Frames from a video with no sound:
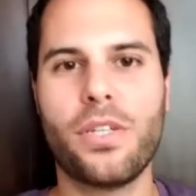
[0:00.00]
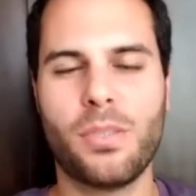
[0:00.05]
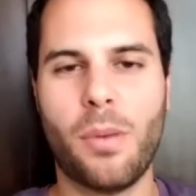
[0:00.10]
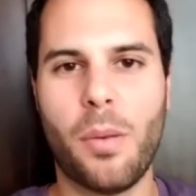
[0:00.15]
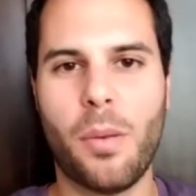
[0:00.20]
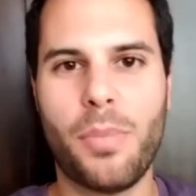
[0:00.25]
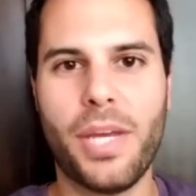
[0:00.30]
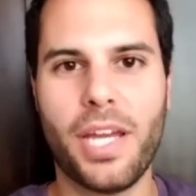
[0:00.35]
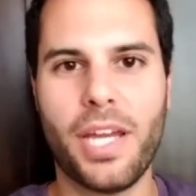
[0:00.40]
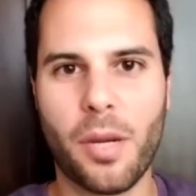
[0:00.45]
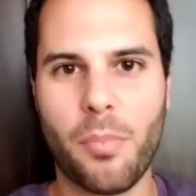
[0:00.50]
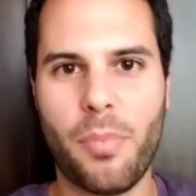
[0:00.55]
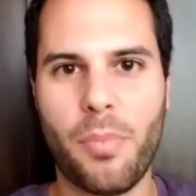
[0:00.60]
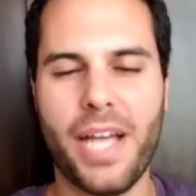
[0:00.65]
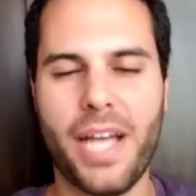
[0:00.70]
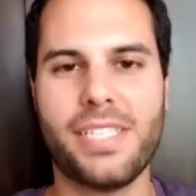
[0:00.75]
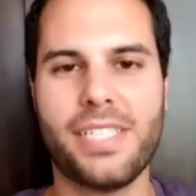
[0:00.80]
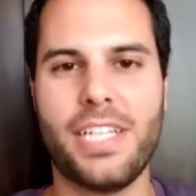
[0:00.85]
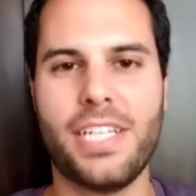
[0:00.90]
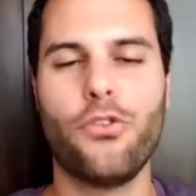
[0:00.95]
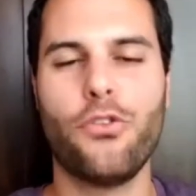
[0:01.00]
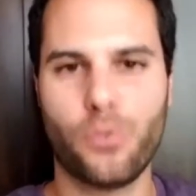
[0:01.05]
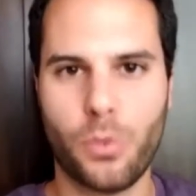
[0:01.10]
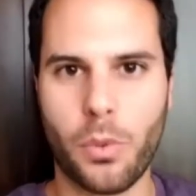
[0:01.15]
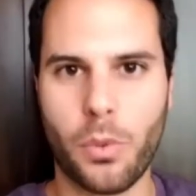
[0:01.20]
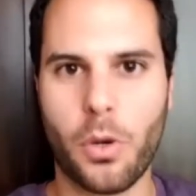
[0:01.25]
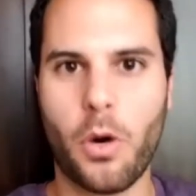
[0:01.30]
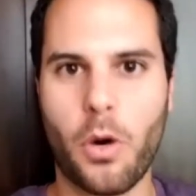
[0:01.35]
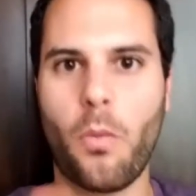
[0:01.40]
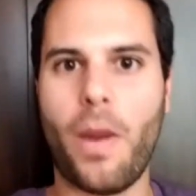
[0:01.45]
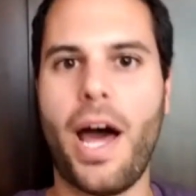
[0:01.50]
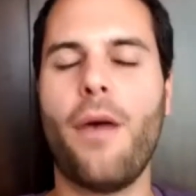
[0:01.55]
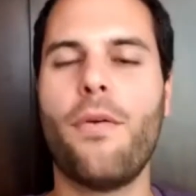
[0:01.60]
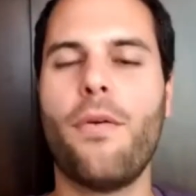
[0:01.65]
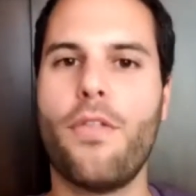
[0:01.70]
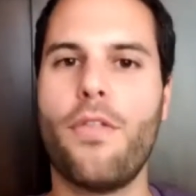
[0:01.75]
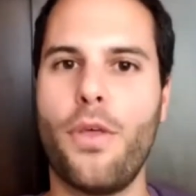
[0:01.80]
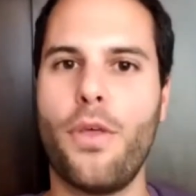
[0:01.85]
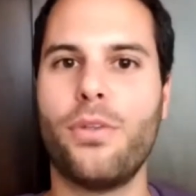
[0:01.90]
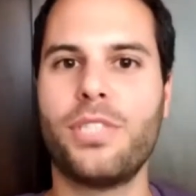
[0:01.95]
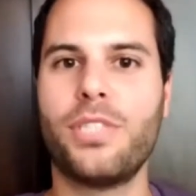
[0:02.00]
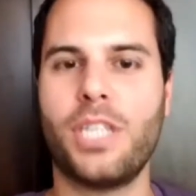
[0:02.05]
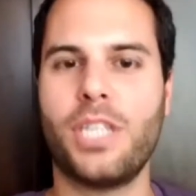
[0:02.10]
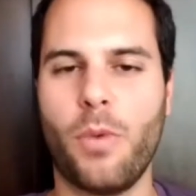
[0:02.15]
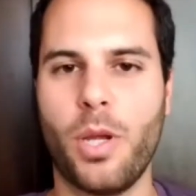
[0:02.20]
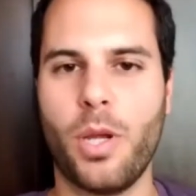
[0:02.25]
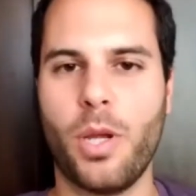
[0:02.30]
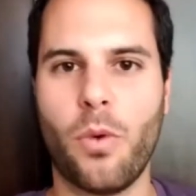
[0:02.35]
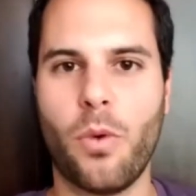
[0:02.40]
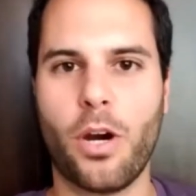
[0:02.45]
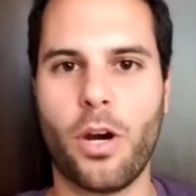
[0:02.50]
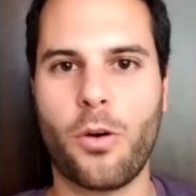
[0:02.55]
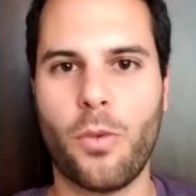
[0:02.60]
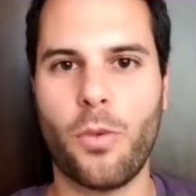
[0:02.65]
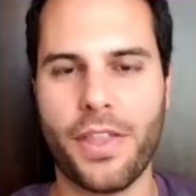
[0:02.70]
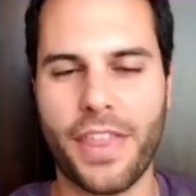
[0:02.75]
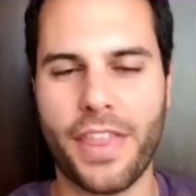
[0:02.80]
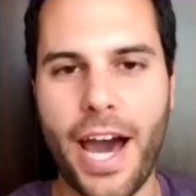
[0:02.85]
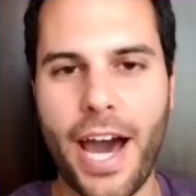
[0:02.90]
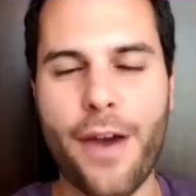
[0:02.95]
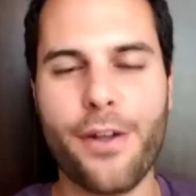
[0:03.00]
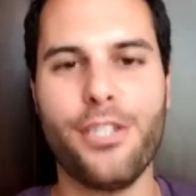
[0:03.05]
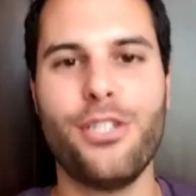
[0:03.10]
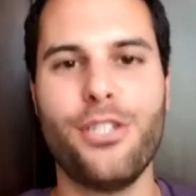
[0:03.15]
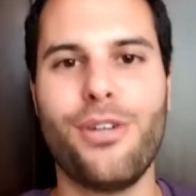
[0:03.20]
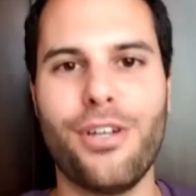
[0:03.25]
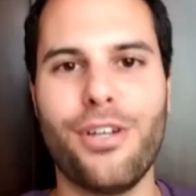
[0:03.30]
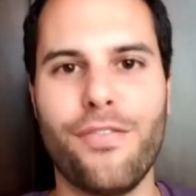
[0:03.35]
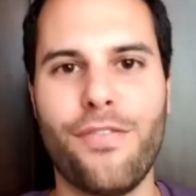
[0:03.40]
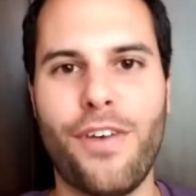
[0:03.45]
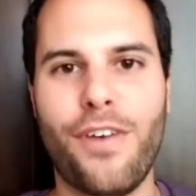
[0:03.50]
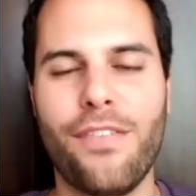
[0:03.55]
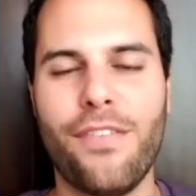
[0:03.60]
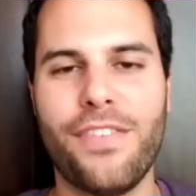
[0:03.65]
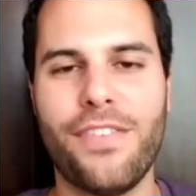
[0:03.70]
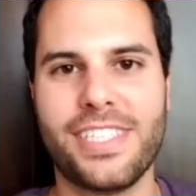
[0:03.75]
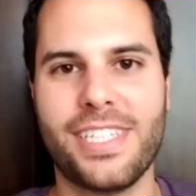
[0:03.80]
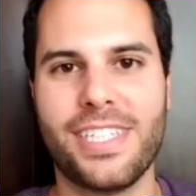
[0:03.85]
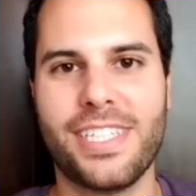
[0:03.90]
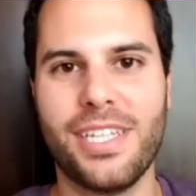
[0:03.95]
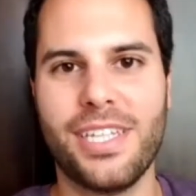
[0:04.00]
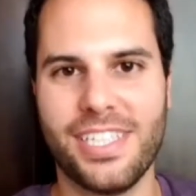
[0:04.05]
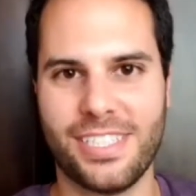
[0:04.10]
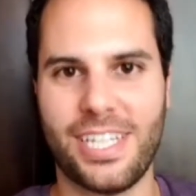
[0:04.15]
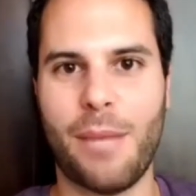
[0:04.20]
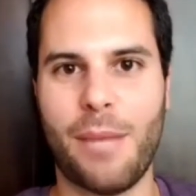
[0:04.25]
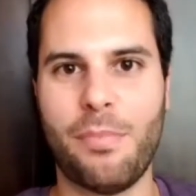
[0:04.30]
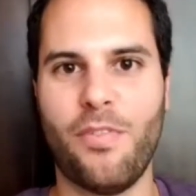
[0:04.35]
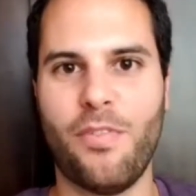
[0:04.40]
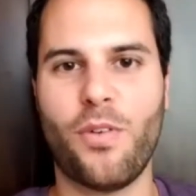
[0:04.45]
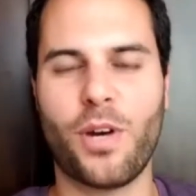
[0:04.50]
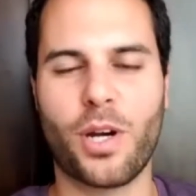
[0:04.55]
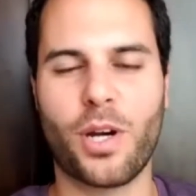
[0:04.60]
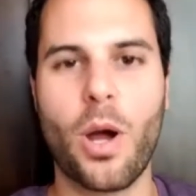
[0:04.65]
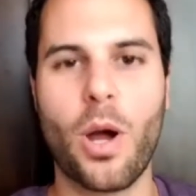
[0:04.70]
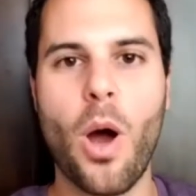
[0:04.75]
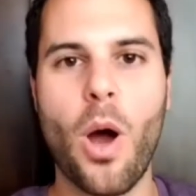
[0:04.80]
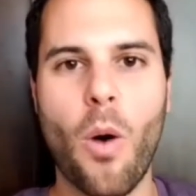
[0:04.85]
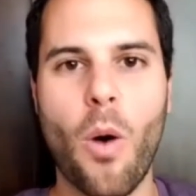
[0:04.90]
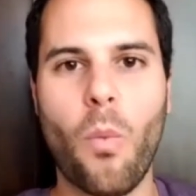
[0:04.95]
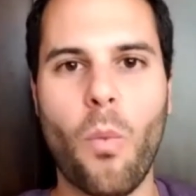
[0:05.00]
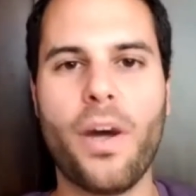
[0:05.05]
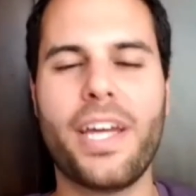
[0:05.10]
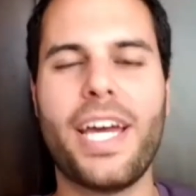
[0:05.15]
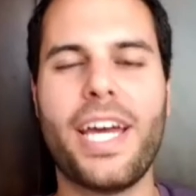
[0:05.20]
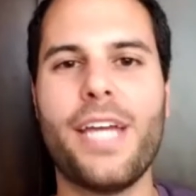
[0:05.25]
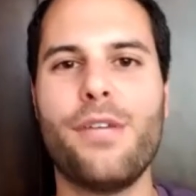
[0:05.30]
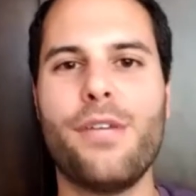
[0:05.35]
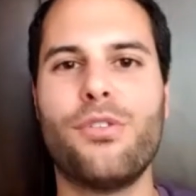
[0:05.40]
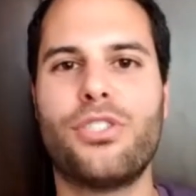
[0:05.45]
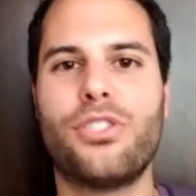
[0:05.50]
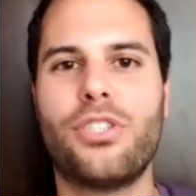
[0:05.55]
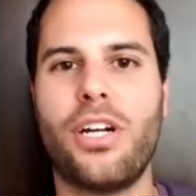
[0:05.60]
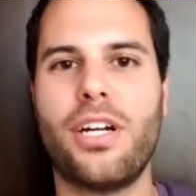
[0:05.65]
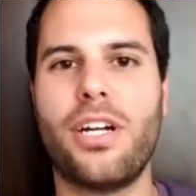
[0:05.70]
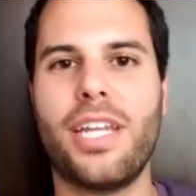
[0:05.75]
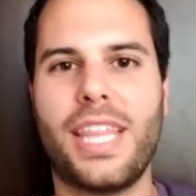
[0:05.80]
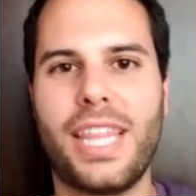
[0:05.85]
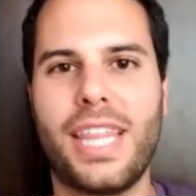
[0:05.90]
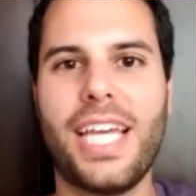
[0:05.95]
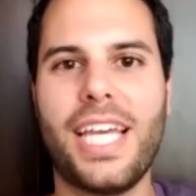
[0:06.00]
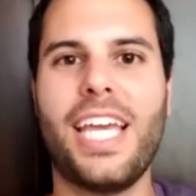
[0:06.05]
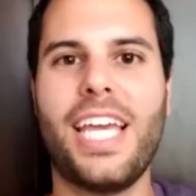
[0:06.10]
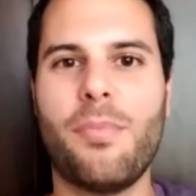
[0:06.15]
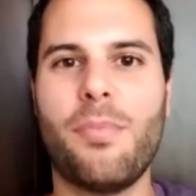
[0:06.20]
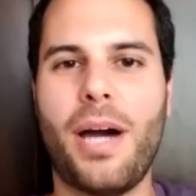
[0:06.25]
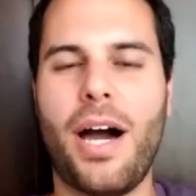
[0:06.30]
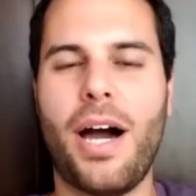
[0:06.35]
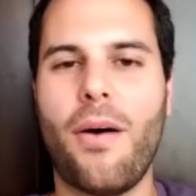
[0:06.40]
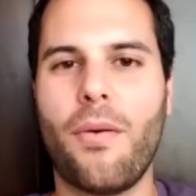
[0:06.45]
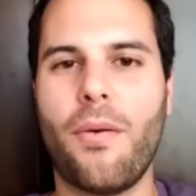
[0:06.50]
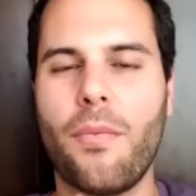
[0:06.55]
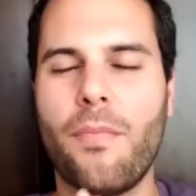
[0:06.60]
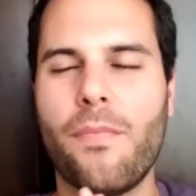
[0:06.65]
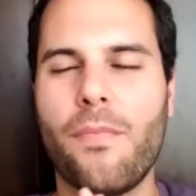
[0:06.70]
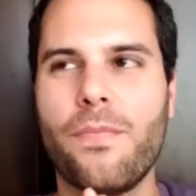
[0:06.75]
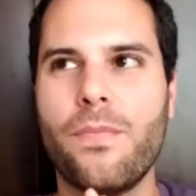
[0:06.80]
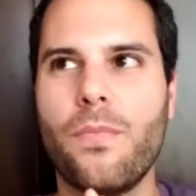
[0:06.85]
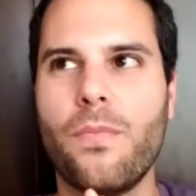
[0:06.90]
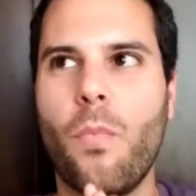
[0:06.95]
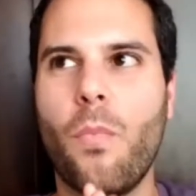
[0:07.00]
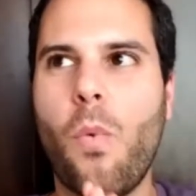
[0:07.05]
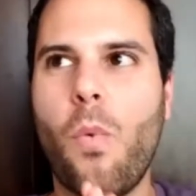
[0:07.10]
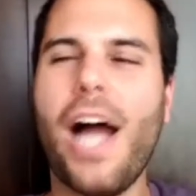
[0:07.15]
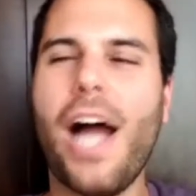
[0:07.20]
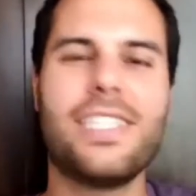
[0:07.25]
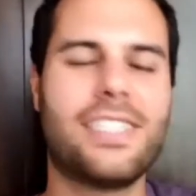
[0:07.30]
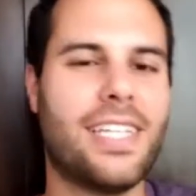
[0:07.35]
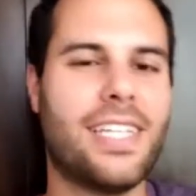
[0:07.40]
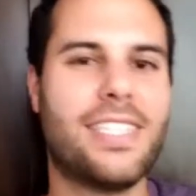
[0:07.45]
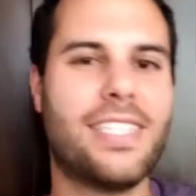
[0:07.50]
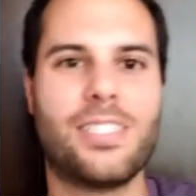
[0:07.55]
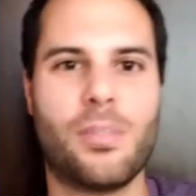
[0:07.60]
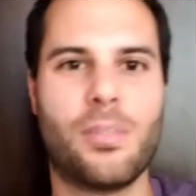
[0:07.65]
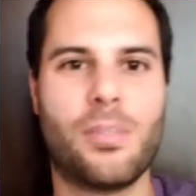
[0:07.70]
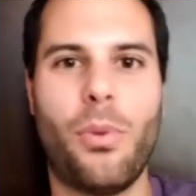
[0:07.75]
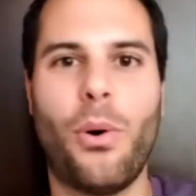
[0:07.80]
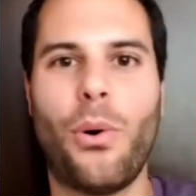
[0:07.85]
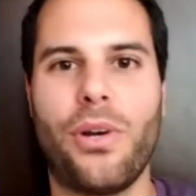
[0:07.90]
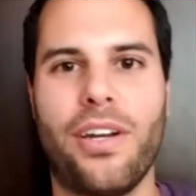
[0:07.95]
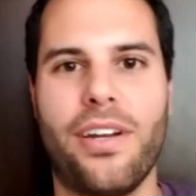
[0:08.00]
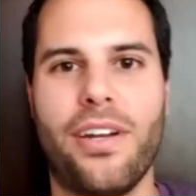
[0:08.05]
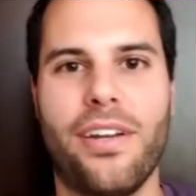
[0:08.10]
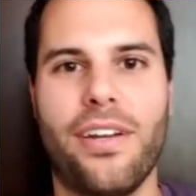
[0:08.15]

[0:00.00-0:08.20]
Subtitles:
about being our best selves when we're around those that we work with? How did you get involved in this type of work? What got you started thinking about why this is important?